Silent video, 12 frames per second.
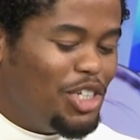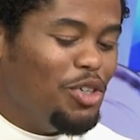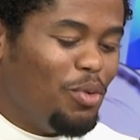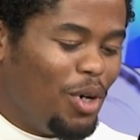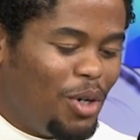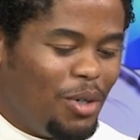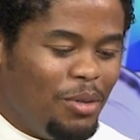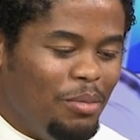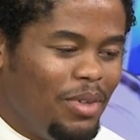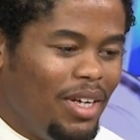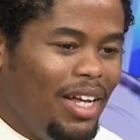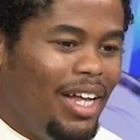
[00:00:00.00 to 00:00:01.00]
and
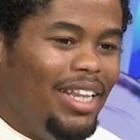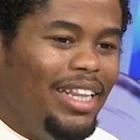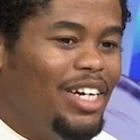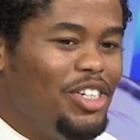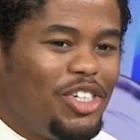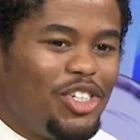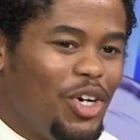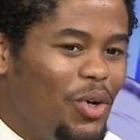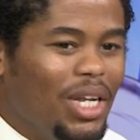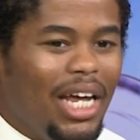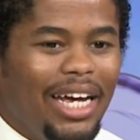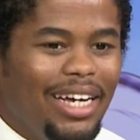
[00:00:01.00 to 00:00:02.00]
Jerome, they're just
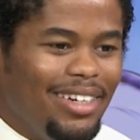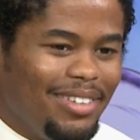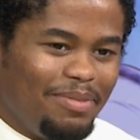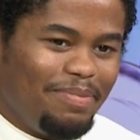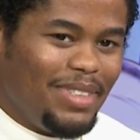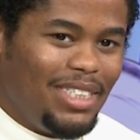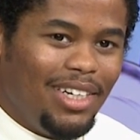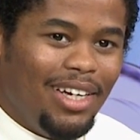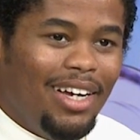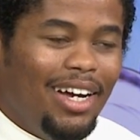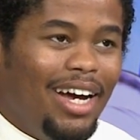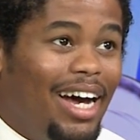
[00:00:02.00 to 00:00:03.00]
so like,
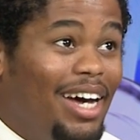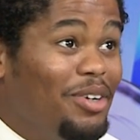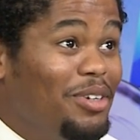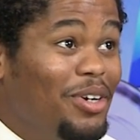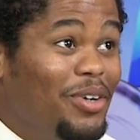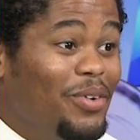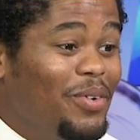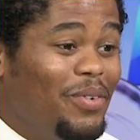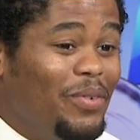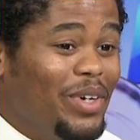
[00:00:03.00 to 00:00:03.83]
I don't know,